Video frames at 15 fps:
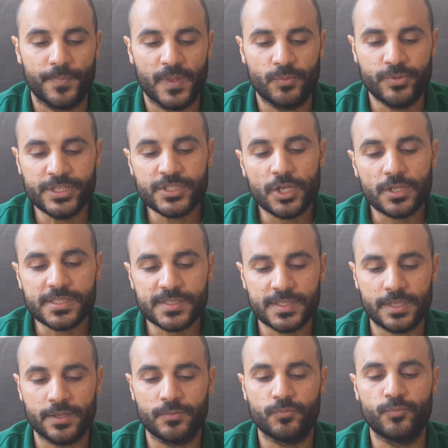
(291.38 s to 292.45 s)
Results
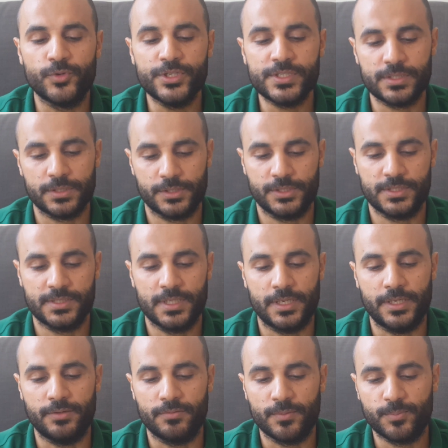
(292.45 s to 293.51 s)
in the research
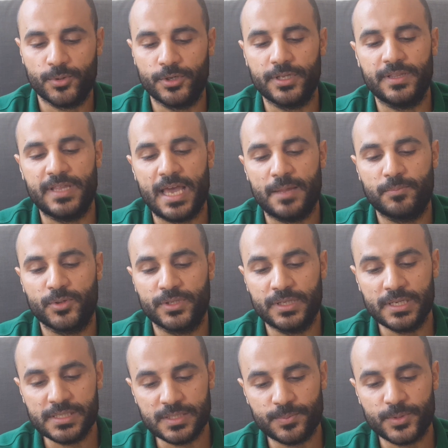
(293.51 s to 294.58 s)
study reported that
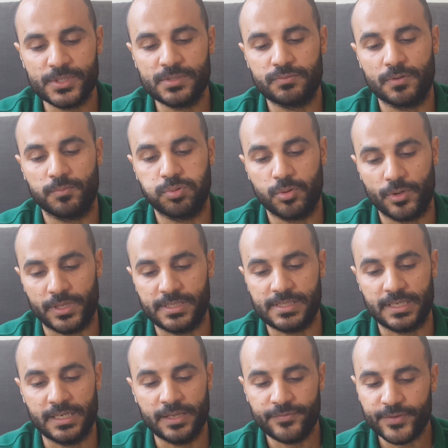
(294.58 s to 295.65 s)
participants reported
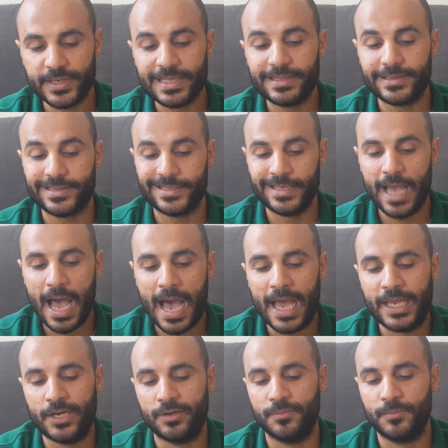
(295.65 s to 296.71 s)
significantly
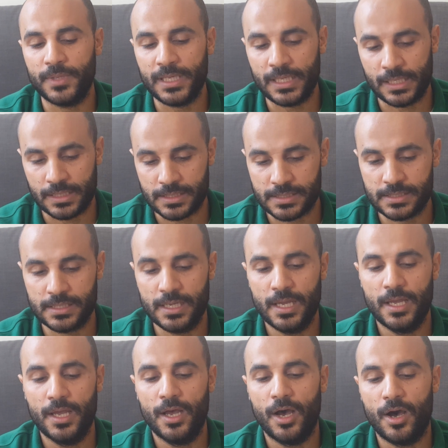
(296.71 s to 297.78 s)
higher means
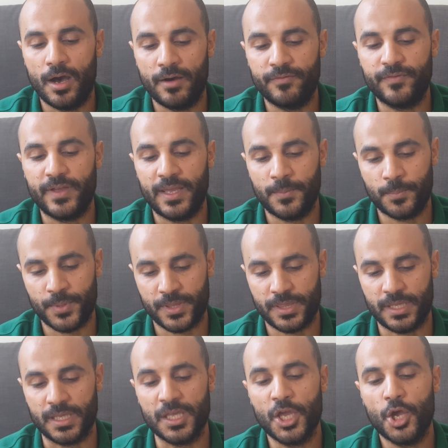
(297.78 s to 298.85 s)
of
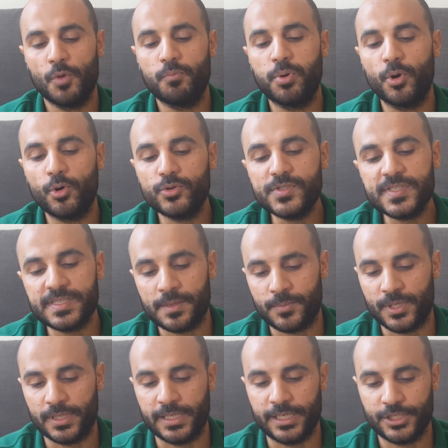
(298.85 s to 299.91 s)
empathy
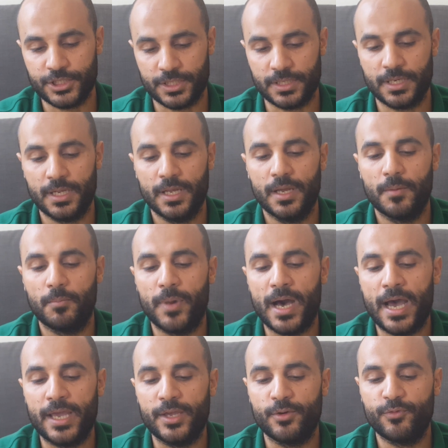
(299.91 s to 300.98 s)
post-simulation
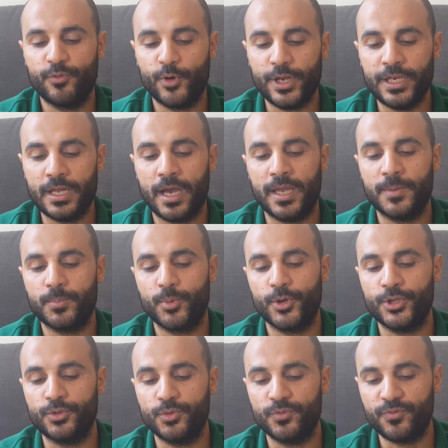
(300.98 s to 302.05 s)
by
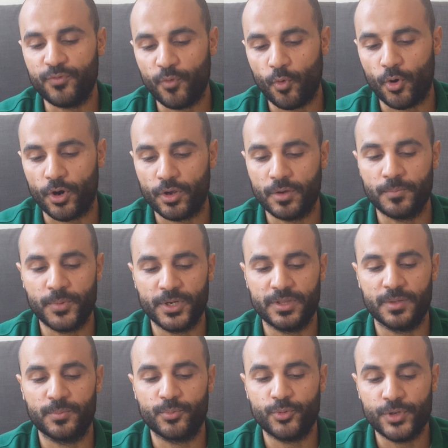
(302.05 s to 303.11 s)
49.24 compared
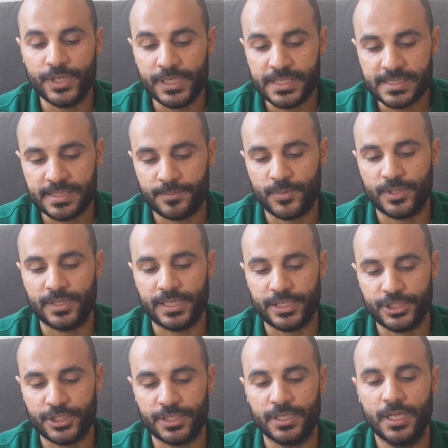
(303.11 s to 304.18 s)
to
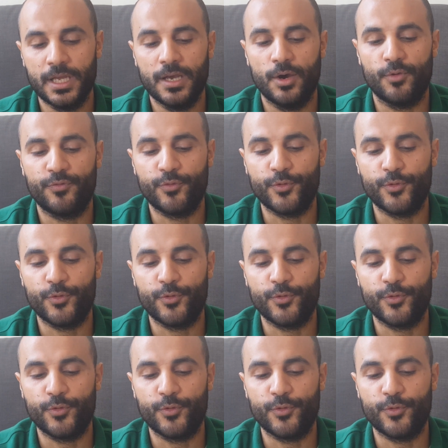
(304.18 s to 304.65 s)
pre-simulation of